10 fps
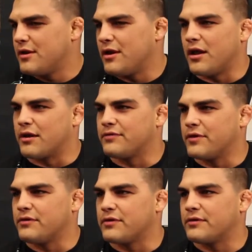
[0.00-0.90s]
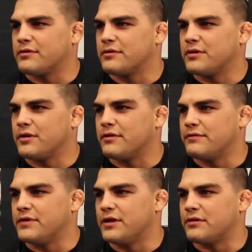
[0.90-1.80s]
a lot of
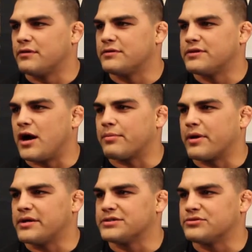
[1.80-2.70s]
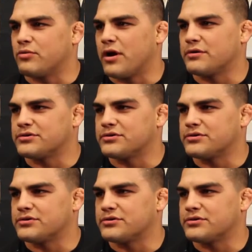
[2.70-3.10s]
the other top guys as well.